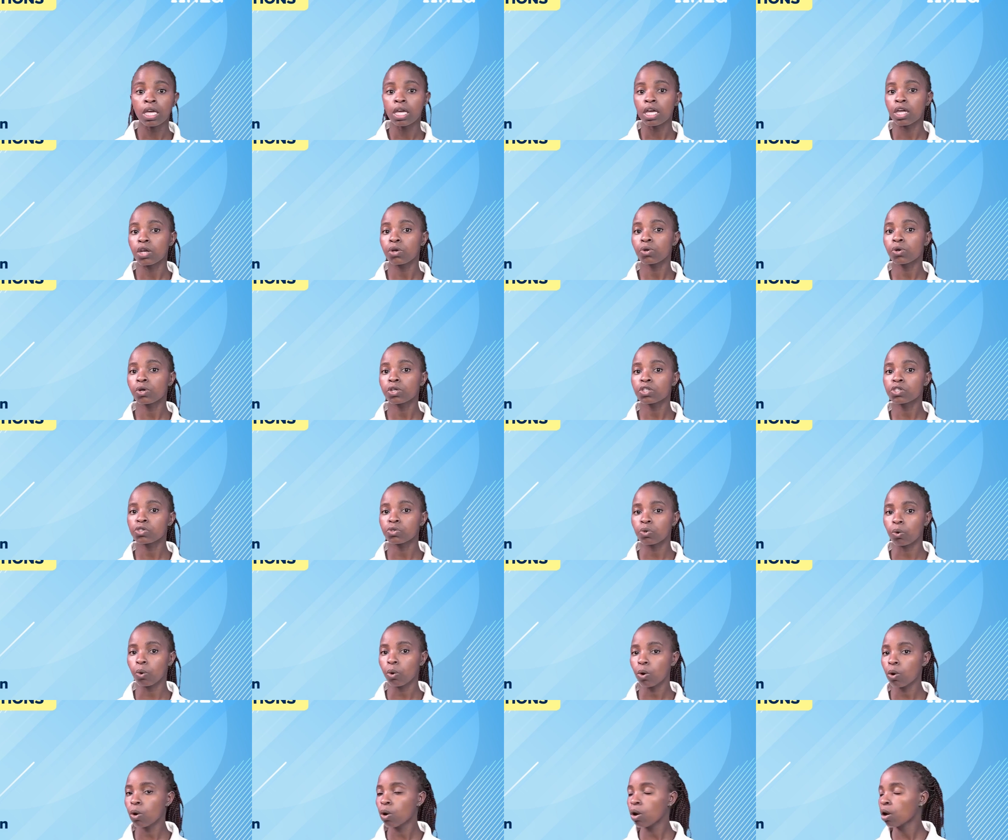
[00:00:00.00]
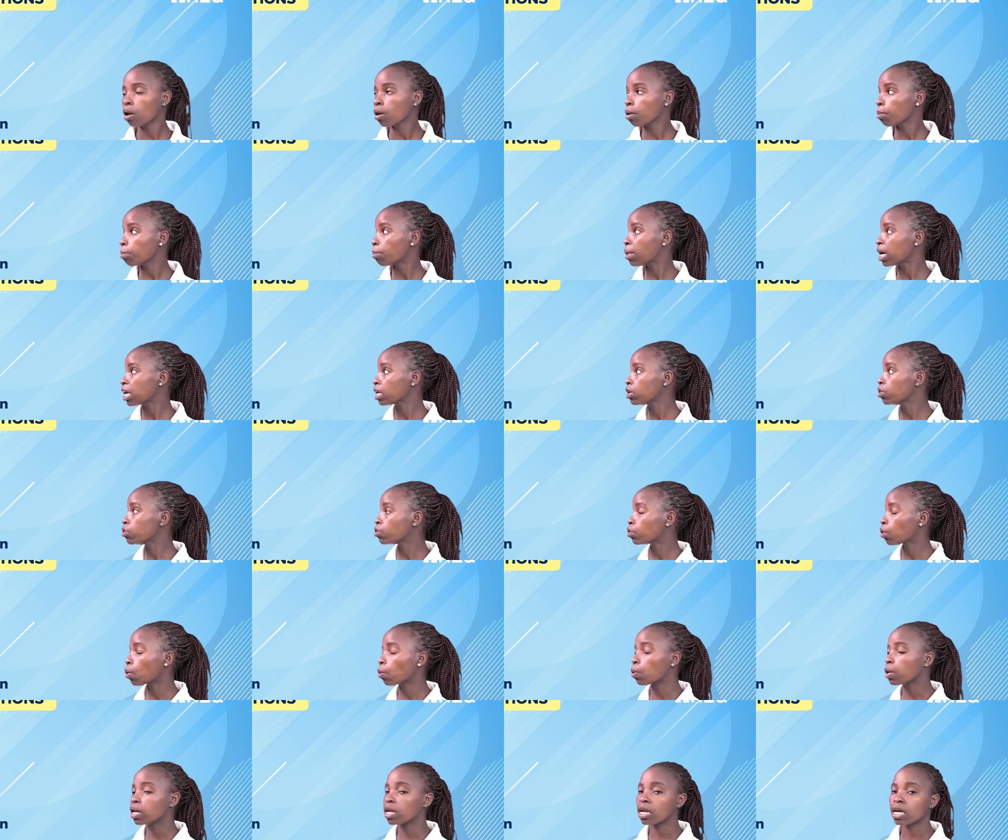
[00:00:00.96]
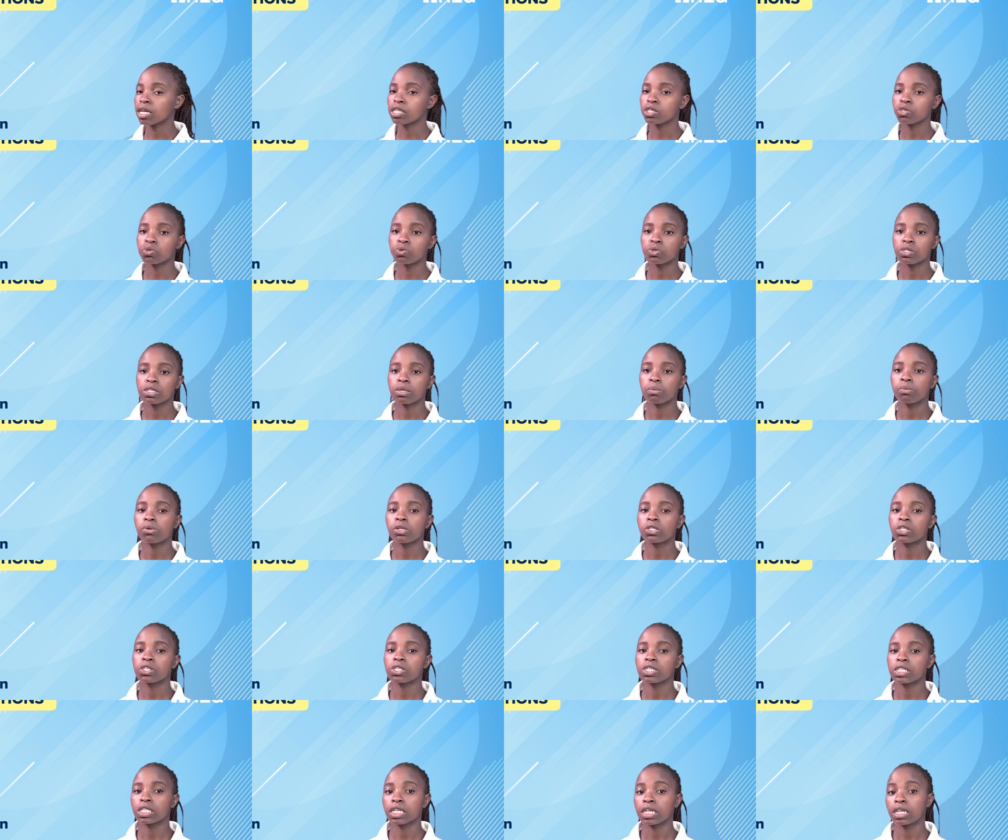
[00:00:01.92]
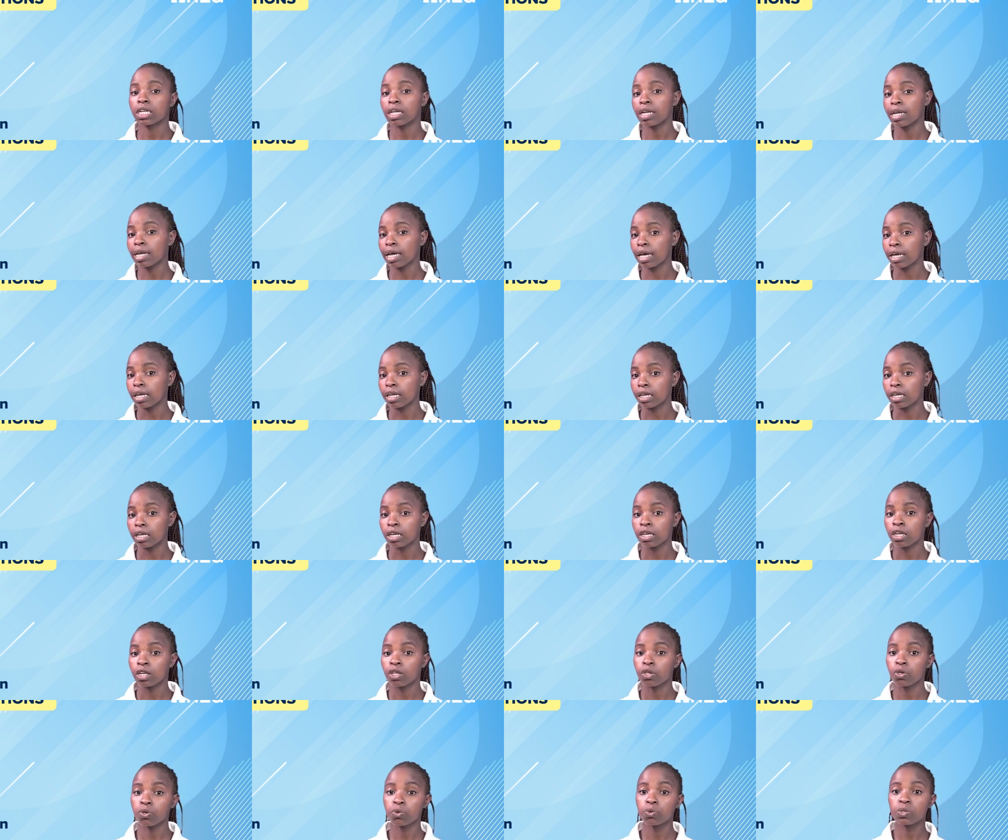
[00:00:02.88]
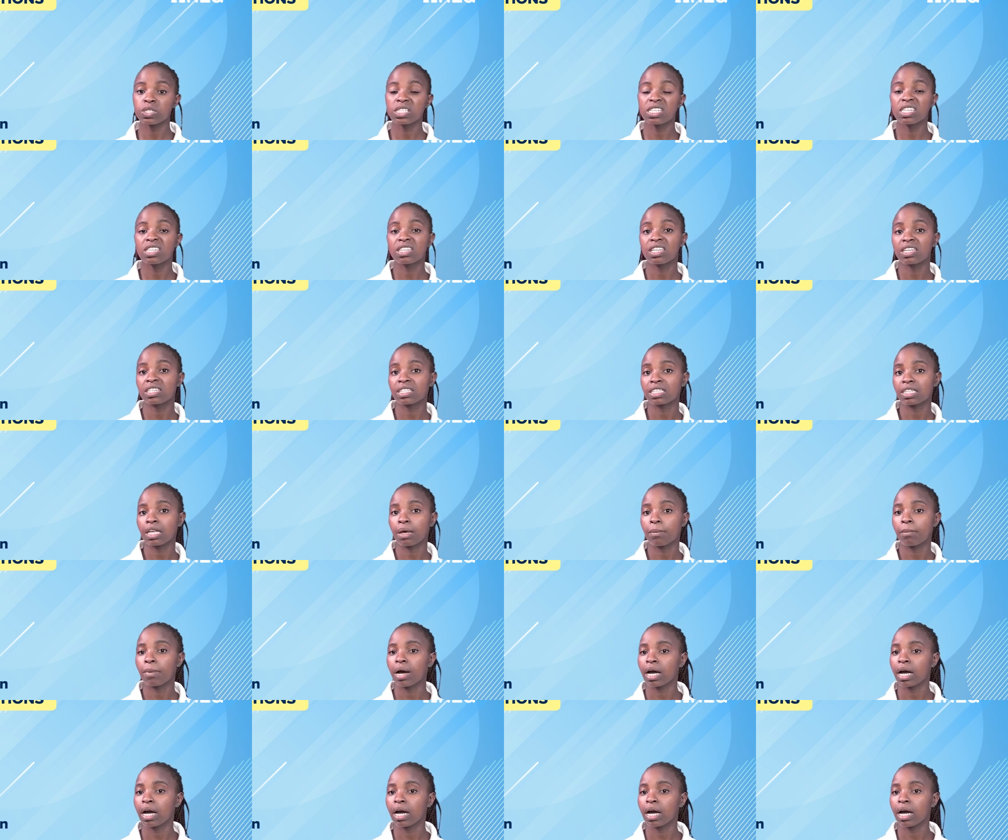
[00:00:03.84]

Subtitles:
And also, by drawing a suitable straight line using the same